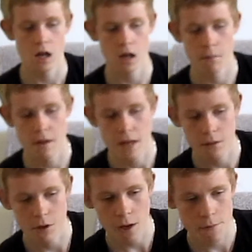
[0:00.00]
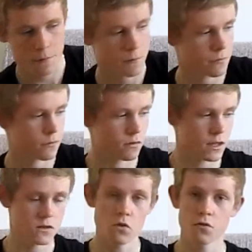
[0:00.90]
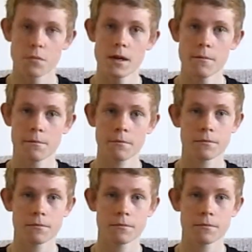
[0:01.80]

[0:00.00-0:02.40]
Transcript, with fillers: Anyway, that's all from me.